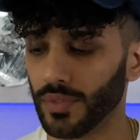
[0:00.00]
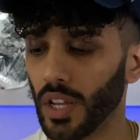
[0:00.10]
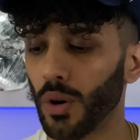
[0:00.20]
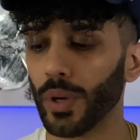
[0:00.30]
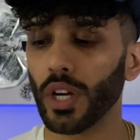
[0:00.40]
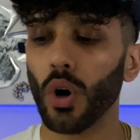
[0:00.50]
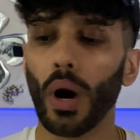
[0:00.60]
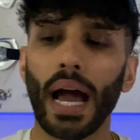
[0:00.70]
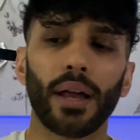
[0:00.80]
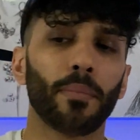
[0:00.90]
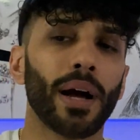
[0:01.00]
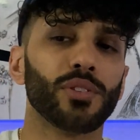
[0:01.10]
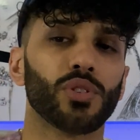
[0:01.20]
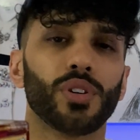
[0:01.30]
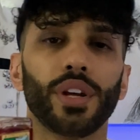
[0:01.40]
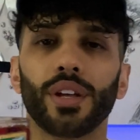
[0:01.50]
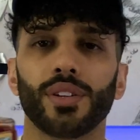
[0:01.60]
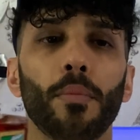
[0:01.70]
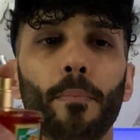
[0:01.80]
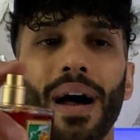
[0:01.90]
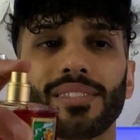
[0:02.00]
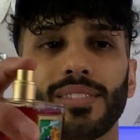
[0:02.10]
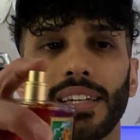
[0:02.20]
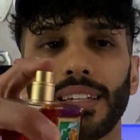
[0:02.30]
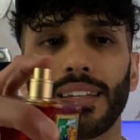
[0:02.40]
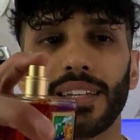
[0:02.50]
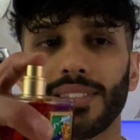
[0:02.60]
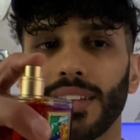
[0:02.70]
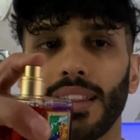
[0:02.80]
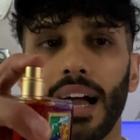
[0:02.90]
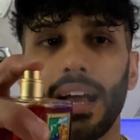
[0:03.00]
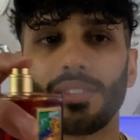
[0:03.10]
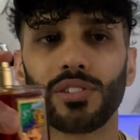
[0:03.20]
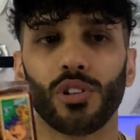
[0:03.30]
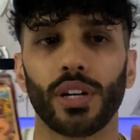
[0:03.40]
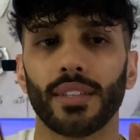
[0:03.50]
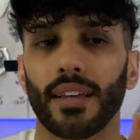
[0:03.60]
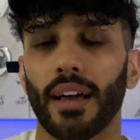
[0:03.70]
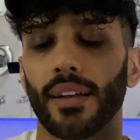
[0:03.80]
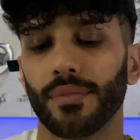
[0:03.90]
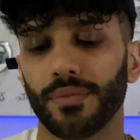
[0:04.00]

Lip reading: Here we go. Atomizer is best in its class. Look at that.